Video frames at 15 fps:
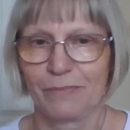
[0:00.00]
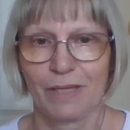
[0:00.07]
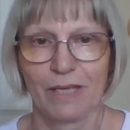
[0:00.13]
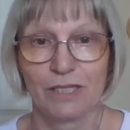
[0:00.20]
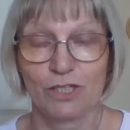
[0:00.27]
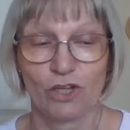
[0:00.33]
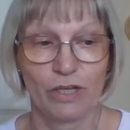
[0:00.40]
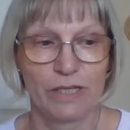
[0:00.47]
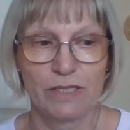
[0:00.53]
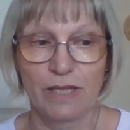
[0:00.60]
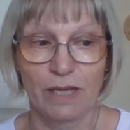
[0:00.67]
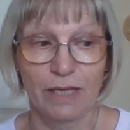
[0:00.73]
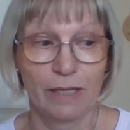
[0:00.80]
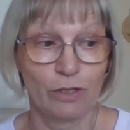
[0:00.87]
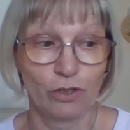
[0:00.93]
is not easy. I
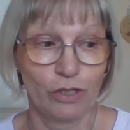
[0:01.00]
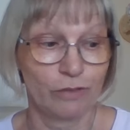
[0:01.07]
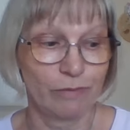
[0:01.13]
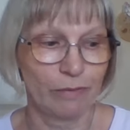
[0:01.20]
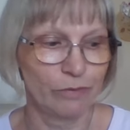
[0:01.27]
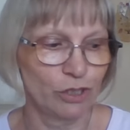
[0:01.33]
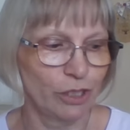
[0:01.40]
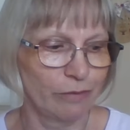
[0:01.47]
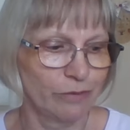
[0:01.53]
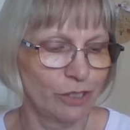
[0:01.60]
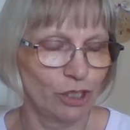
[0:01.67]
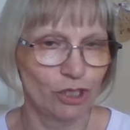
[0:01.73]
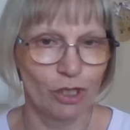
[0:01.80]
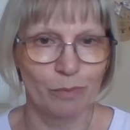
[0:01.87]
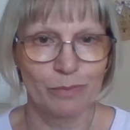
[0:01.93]
keep looking around the charity
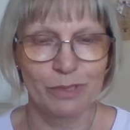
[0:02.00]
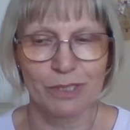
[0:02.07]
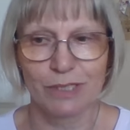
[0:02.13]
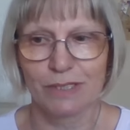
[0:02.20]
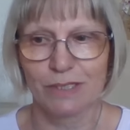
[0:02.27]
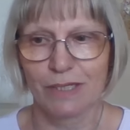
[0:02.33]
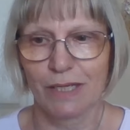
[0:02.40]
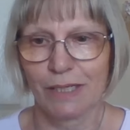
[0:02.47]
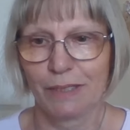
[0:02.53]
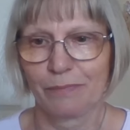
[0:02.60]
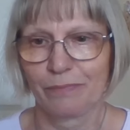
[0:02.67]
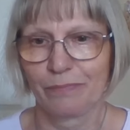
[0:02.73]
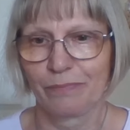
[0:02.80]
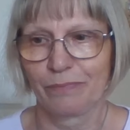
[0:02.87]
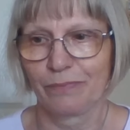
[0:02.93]
shops to see.
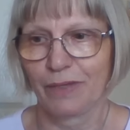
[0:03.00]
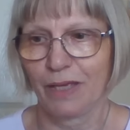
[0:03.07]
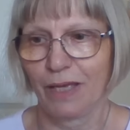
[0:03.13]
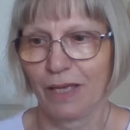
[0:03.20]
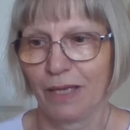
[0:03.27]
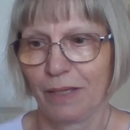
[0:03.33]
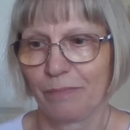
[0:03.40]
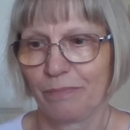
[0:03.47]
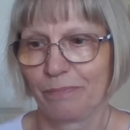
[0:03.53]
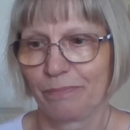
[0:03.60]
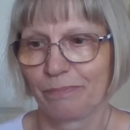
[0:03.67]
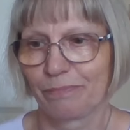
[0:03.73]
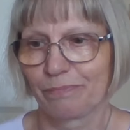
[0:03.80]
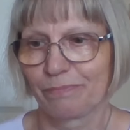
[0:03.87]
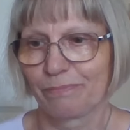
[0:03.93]

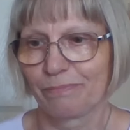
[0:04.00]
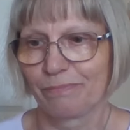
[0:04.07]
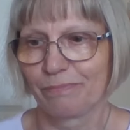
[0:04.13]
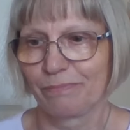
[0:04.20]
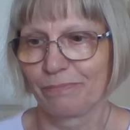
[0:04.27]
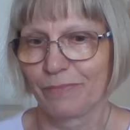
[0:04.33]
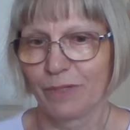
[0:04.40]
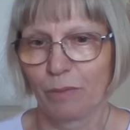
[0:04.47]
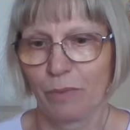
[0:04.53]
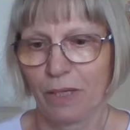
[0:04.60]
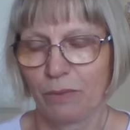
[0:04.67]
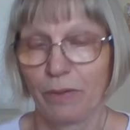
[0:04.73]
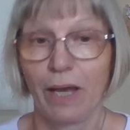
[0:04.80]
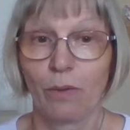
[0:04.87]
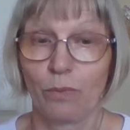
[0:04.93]
But
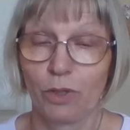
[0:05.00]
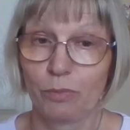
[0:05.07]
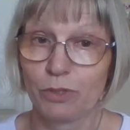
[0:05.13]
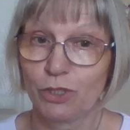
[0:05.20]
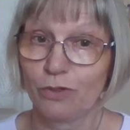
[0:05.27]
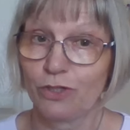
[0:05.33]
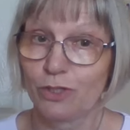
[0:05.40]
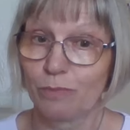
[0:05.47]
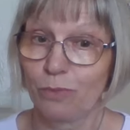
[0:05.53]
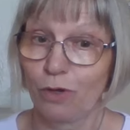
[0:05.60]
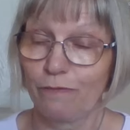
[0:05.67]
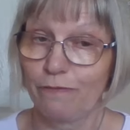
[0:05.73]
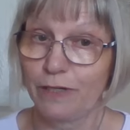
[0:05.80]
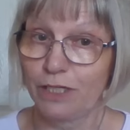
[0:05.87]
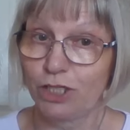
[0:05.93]
anyway, I will be doing some more
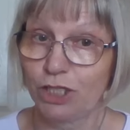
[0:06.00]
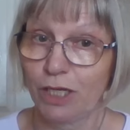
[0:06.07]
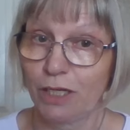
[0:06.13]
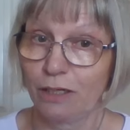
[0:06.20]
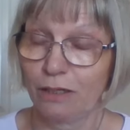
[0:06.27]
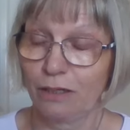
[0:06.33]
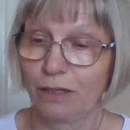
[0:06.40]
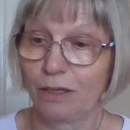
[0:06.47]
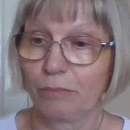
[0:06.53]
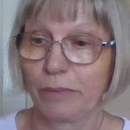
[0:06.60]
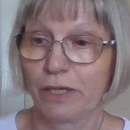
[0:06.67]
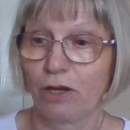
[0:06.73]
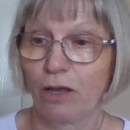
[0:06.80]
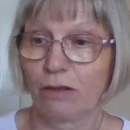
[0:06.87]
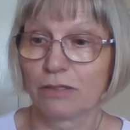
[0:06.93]
finishing
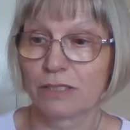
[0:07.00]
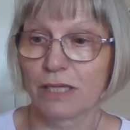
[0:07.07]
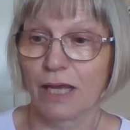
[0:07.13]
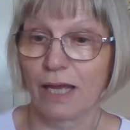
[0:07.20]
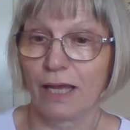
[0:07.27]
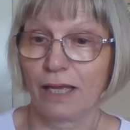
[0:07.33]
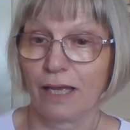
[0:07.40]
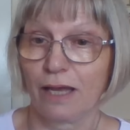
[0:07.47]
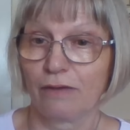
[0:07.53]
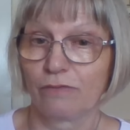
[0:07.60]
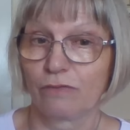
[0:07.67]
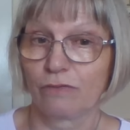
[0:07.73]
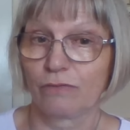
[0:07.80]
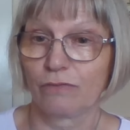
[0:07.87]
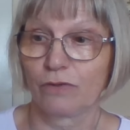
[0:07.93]
because I have
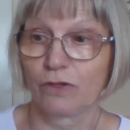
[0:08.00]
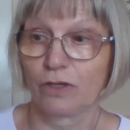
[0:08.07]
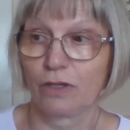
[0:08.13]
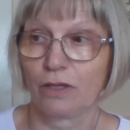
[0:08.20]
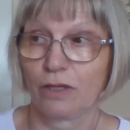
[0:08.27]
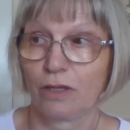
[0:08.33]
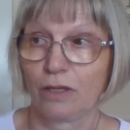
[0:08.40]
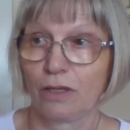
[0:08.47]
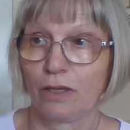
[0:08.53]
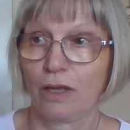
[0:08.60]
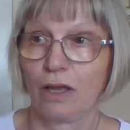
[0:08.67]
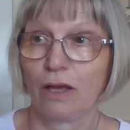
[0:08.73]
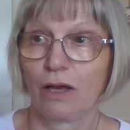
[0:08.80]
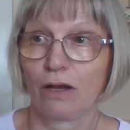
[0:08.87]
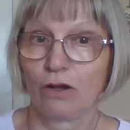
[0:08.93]

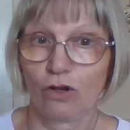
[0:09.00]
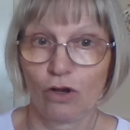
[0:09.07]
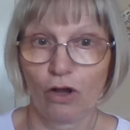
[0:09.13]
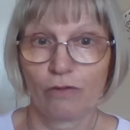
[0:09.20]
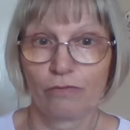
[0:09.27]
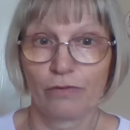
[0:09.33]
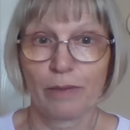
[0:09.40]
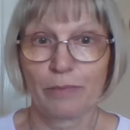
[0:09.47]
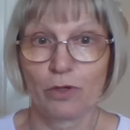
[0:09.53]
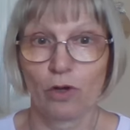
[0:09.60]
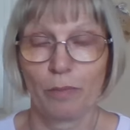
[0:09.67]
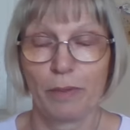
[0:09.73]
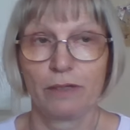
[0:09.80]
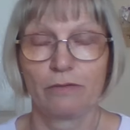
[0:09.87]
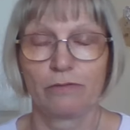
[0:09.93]
got a frame
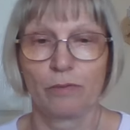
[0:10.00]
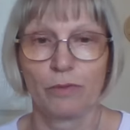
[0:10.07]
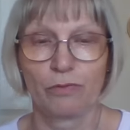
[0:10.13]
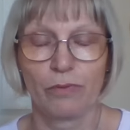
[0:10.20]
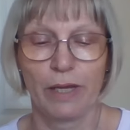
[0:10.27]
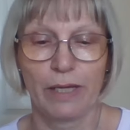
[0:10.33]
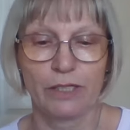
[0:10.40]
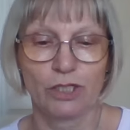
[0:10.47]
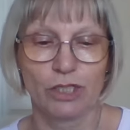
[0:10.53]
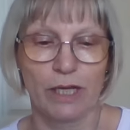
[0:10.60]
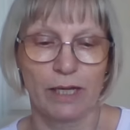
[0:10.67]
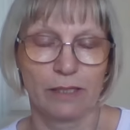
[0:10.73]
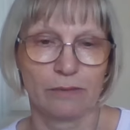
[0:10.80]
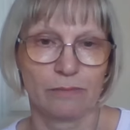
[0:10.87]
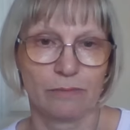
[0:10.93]
coming from the range.
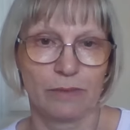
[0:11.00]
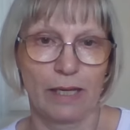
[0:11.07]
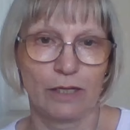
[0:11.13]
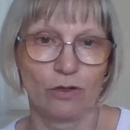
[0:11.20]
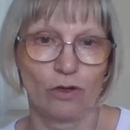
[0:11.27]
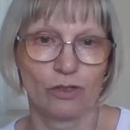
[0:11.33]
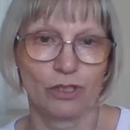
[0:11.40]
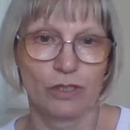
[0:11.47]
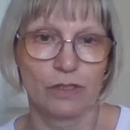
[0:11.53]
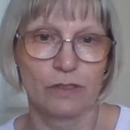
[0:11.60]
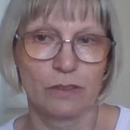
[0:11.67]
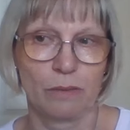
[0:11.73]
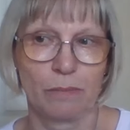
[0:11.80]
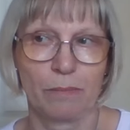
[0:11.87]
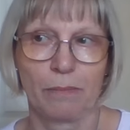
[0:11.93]
I ordered
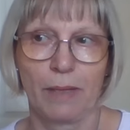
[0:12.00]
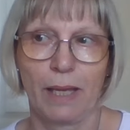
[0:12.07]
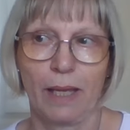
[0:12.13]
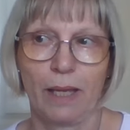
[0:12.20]
some